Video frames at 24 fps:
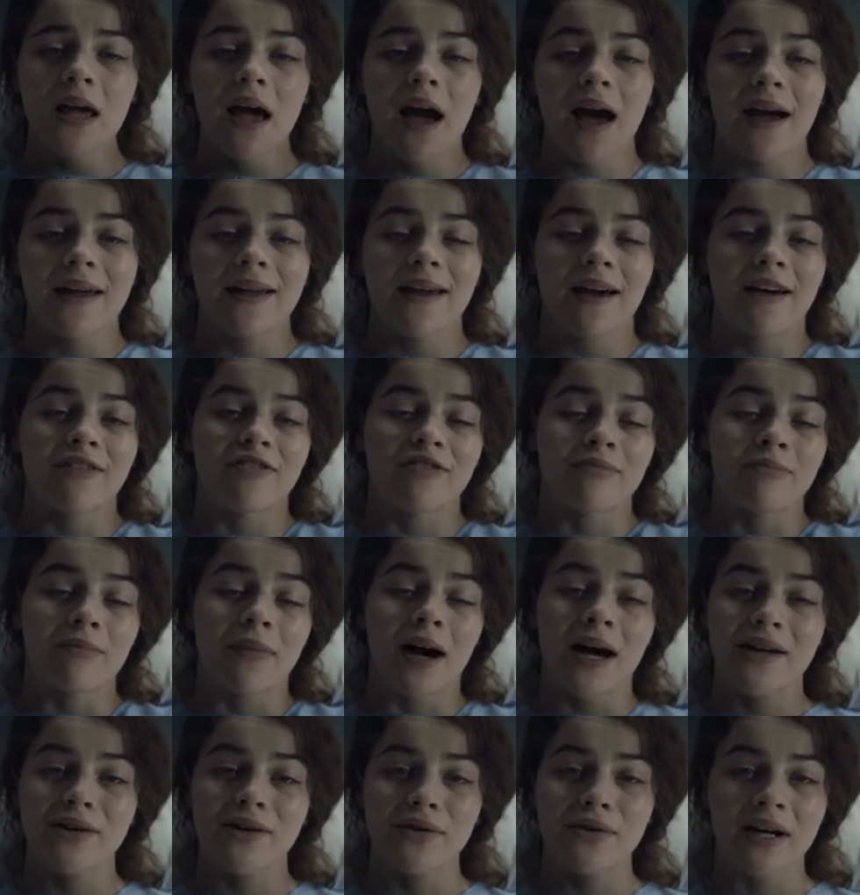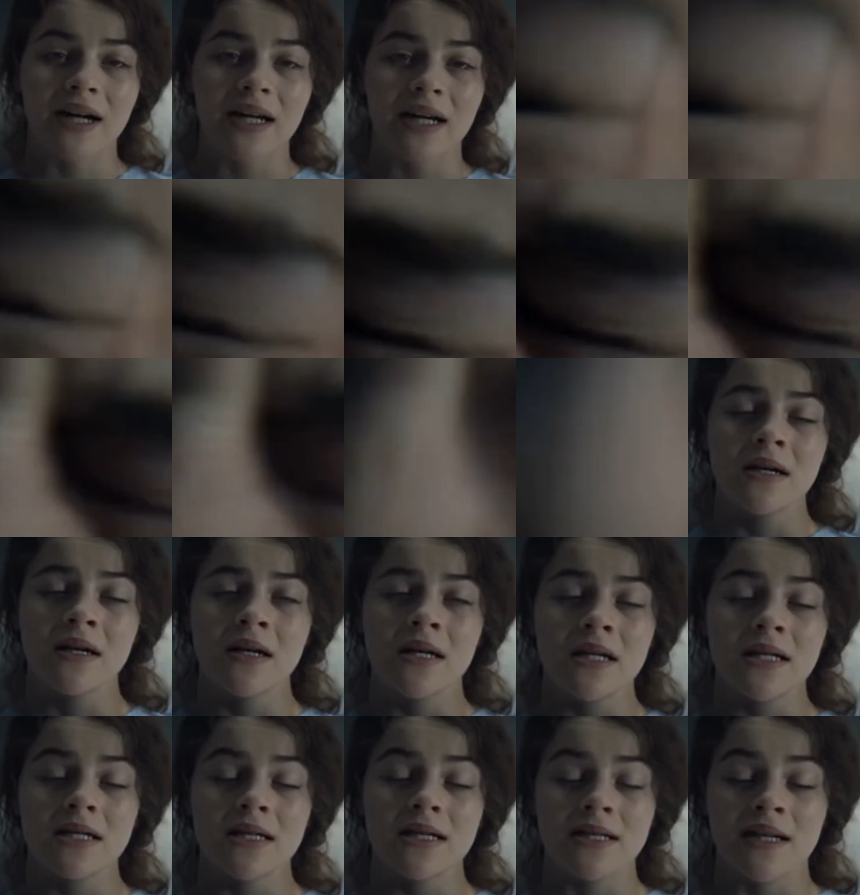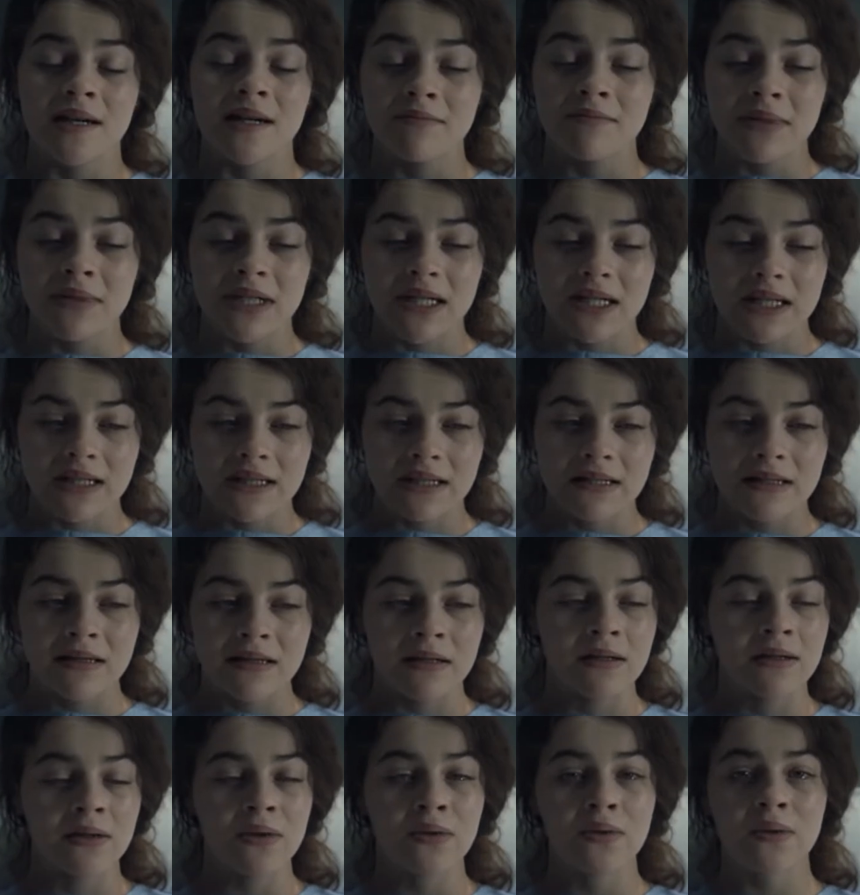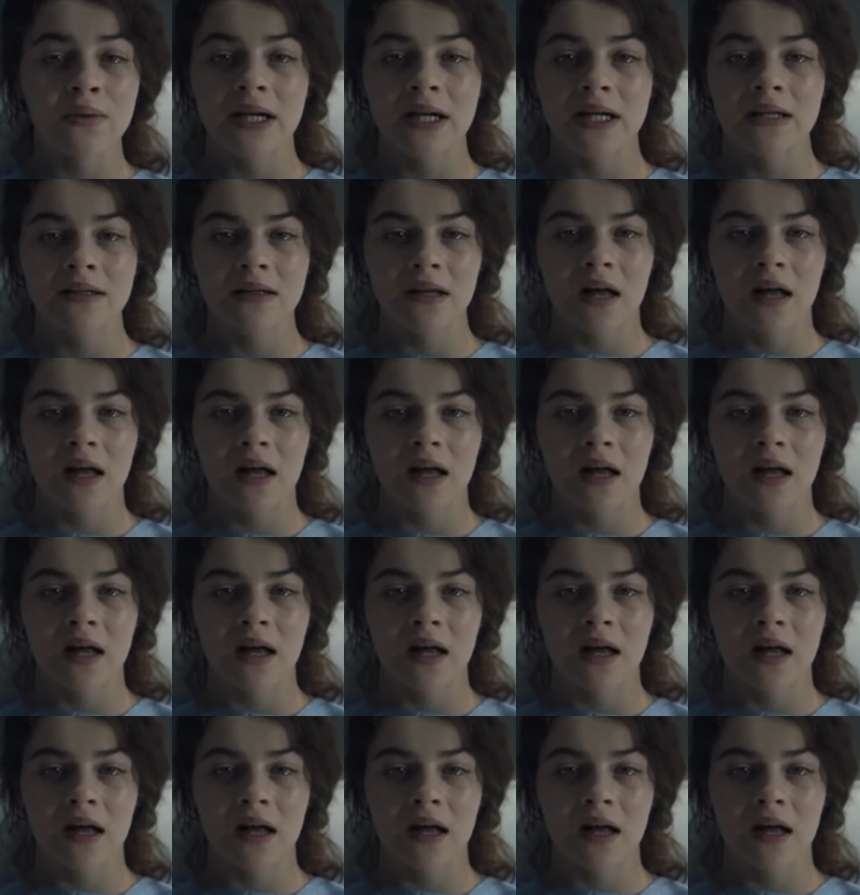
I have migraines, numbness, weight